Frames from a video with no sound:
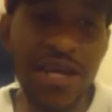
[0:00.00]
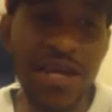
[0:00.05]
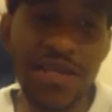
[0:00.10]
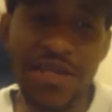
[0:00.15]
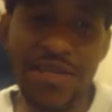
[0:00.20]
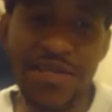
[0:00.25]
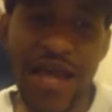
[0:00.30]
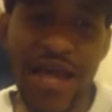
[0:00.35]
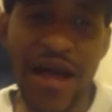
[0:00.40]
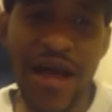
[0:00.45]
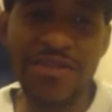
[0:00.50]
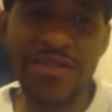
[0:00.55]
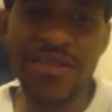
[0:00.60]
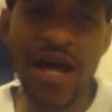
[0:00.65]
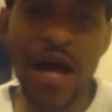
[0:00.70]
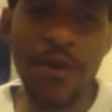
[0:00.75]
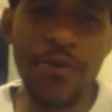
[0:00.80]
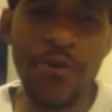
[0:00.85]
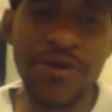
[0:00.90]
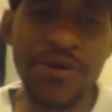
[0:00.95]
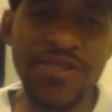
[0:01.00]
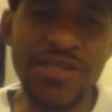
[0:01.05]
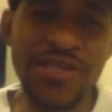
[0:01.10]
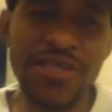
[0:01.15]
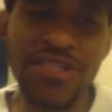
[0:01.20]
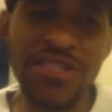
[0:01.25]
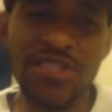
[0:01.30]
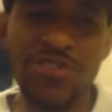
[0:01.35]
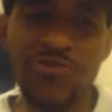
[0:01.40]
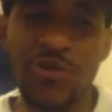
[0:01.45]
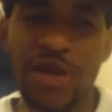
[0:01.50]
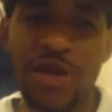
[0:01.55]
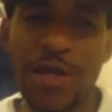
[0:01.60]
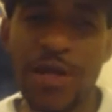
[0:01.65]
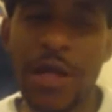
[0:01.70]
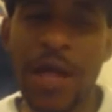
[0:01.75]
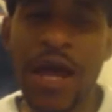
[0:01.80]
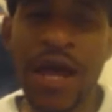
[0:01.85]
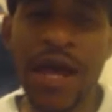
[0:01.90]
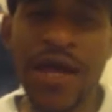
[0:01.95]
The Dallas Cowboys at the Detroit
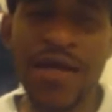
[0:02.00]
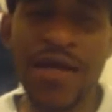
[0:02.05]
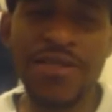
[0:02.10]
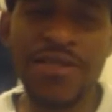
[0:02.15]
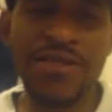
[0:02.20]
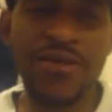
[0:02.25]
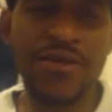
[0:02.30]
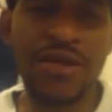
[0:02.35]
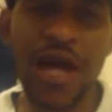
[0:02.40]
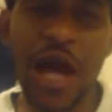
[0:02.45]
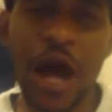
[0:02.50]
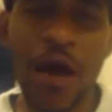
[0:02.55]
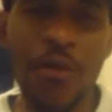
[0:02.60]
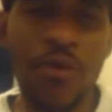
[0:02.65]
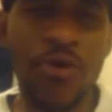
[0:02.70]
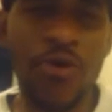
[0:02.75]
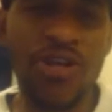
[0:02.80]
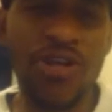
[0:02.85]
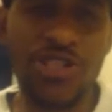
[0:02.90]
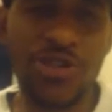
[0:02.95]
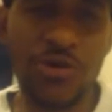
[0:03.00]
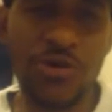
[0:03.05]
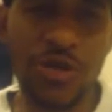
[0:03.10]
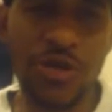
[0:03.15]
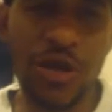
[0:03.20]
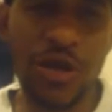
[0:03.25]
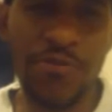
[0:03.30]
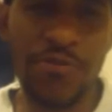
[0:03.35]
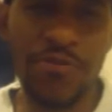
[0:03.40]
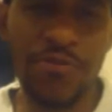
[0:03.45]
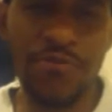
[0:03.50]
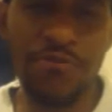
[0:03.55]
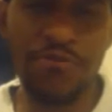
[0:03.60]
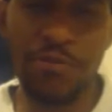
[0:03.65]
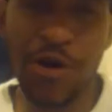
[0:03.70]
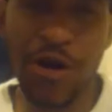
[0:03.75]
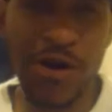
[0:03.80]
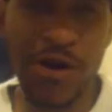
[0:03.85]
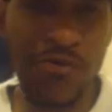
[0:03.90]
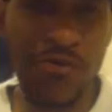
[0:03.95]
Lions. Cowboys showed up
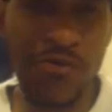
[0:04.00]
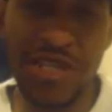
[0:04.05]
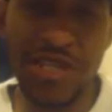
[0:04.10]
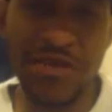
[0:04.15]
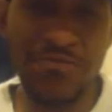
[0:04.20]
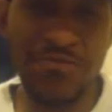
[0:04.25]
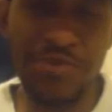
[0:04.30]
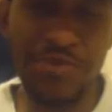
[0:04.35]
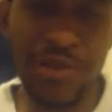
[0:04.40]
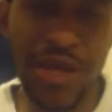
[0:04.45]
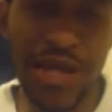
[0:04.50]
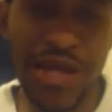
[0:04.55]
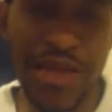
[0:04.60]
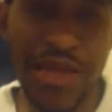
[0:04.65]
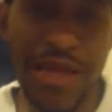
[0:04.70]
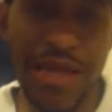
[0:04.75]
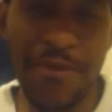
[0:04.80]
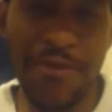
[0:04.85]
but didn't play their